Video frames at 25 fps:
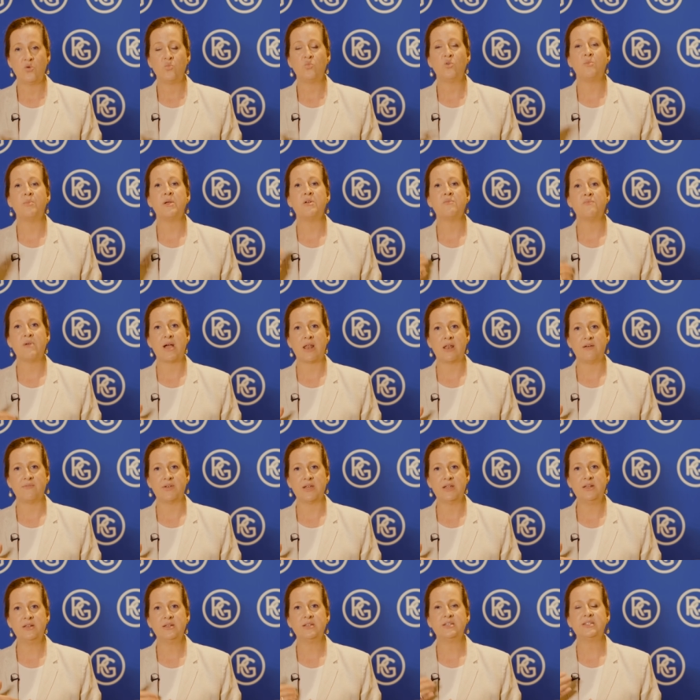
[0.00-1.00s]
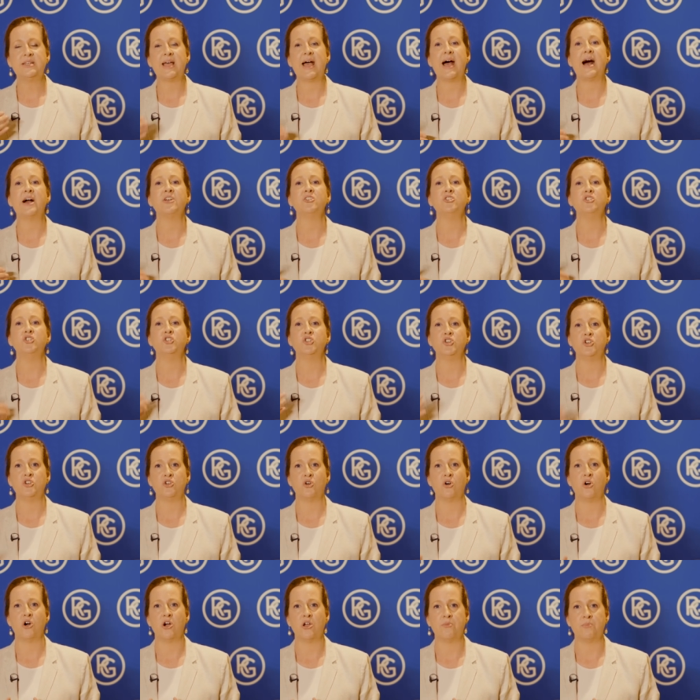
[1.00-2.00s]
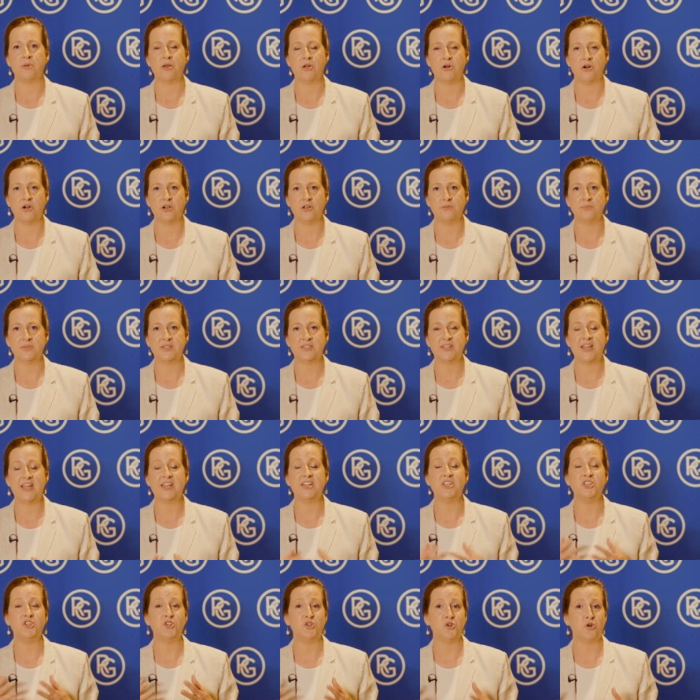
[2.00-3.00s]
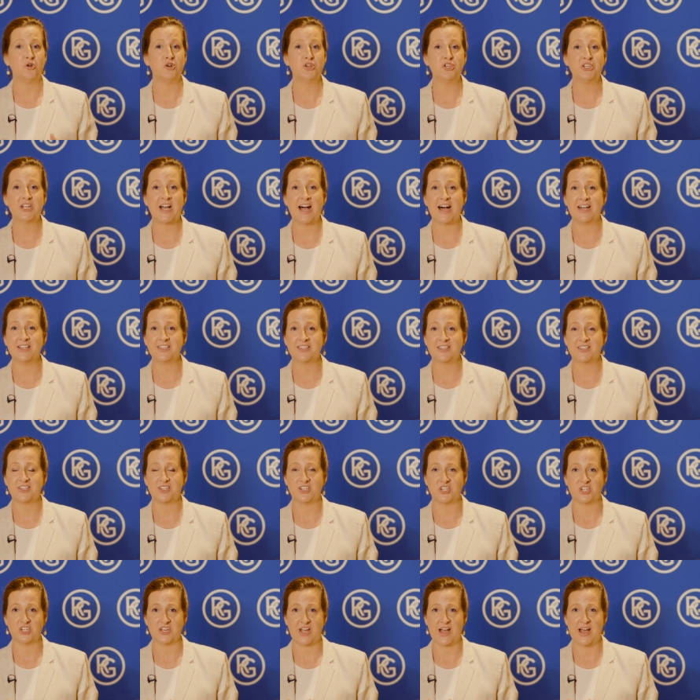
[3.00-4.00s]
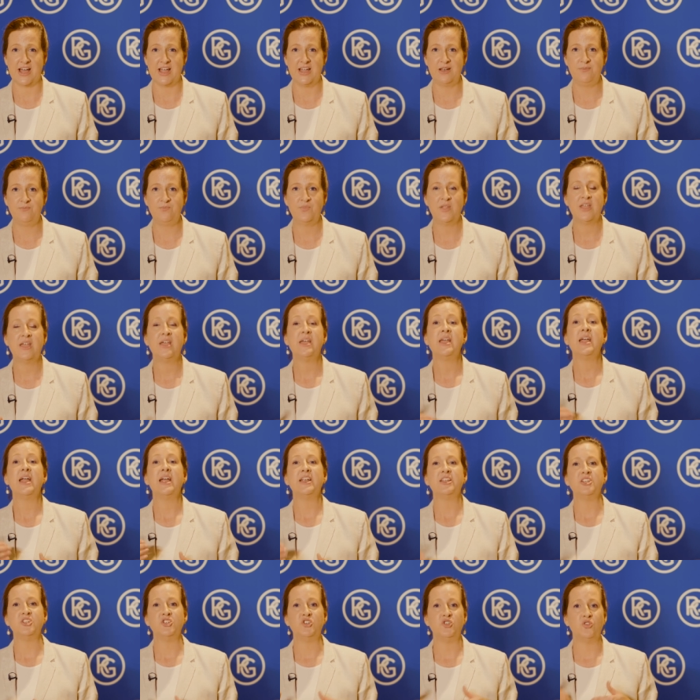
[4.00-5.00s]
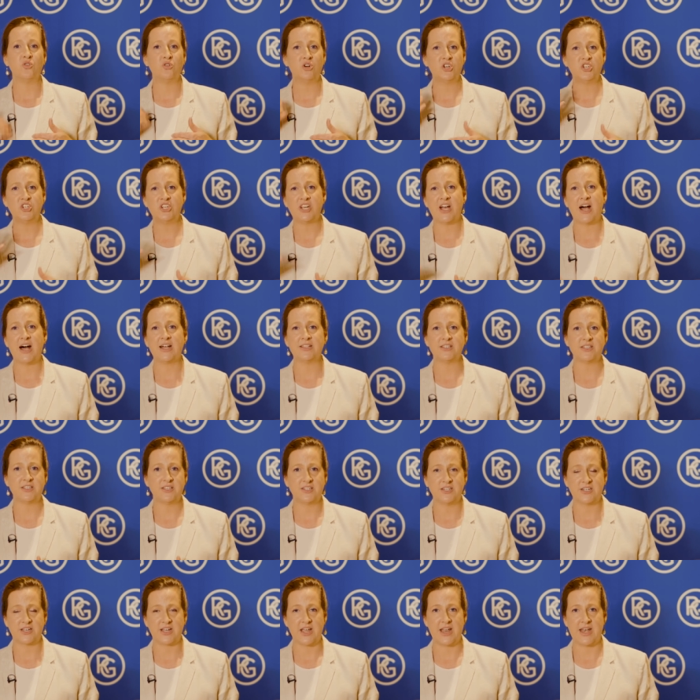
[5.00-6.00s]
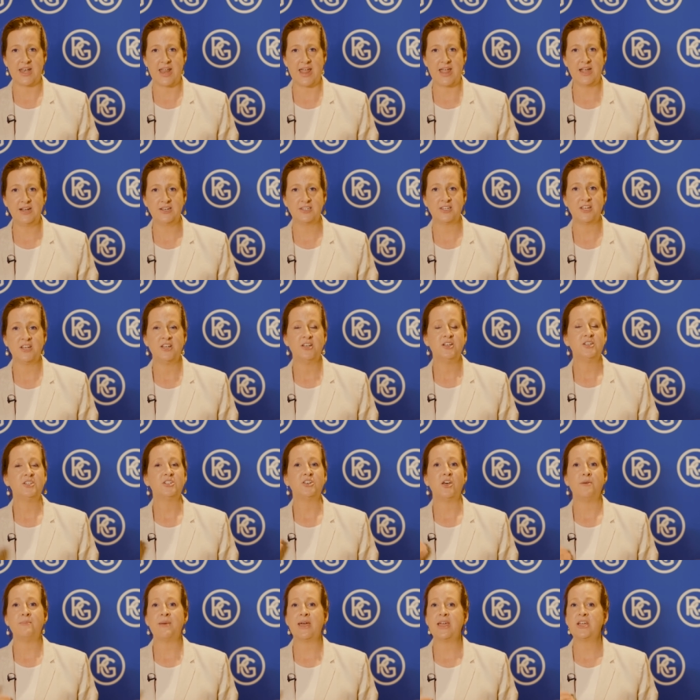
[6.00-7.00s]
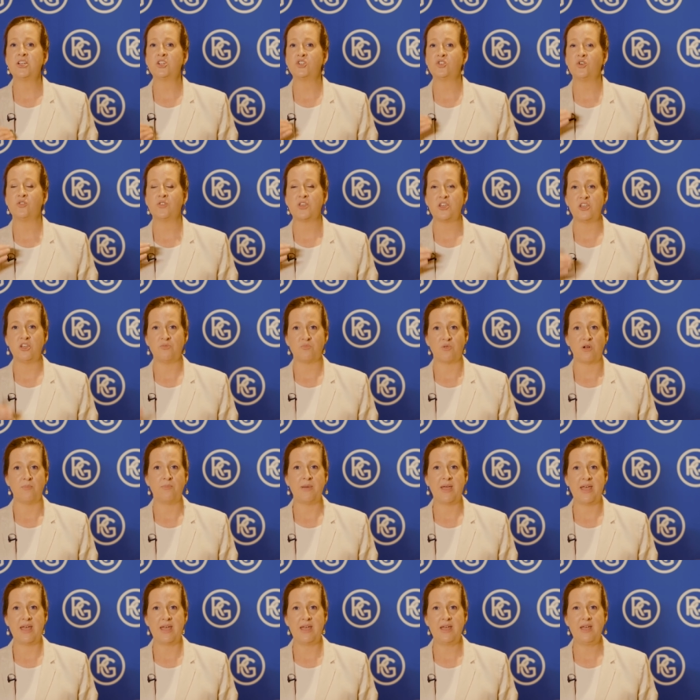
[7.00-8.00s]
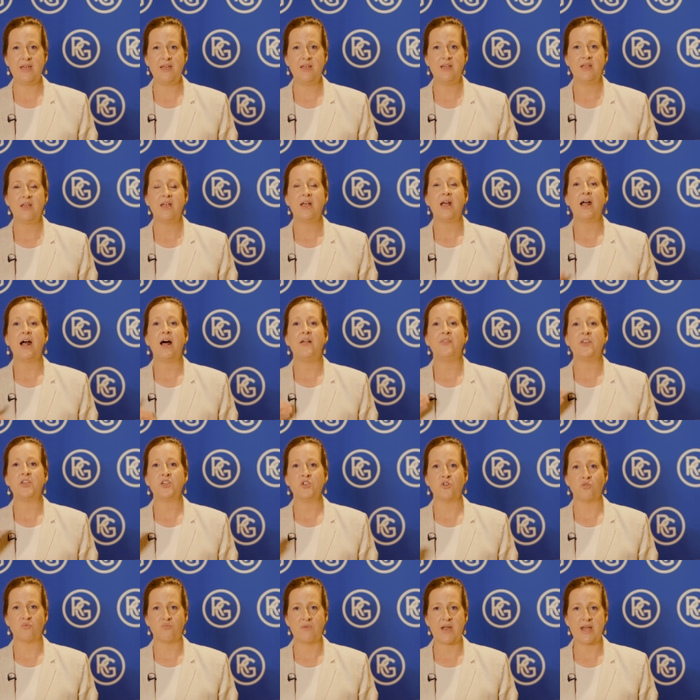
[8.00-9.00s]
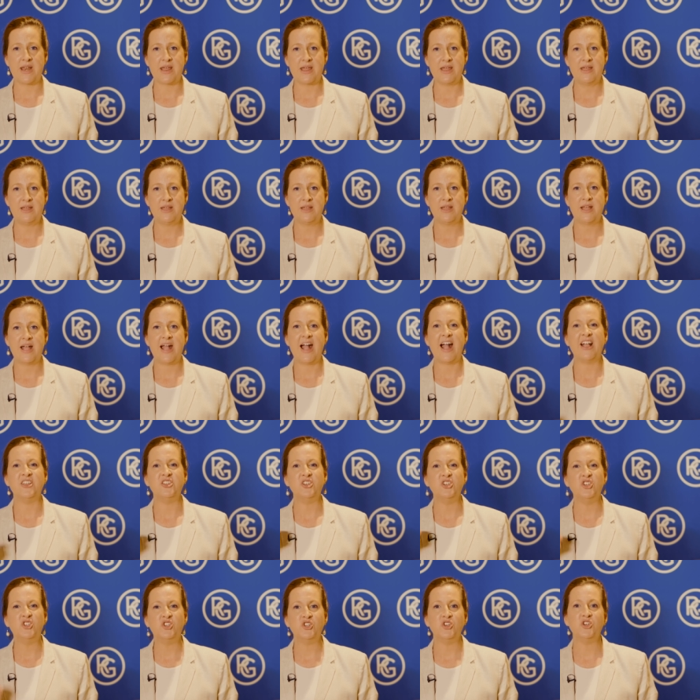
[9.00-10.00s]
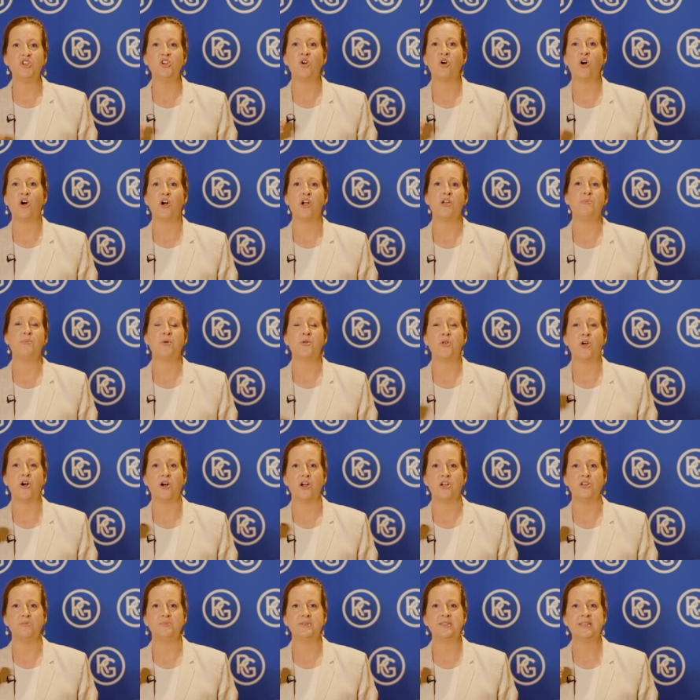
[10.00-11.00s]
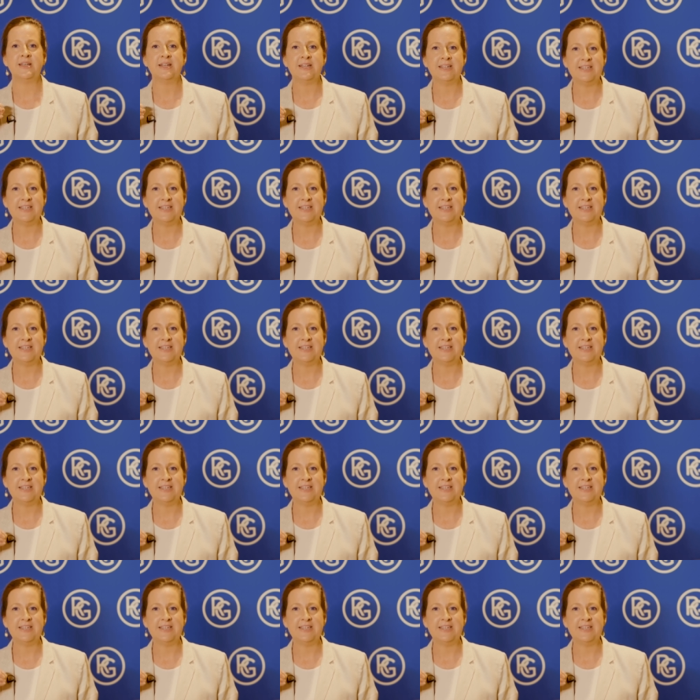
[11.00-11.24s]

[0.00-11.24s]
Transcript: will be relevant to how you do your open homes. It is your chance to shine. It is your chance to connect. So make sure that you prepare and that you're ready and you do your open homes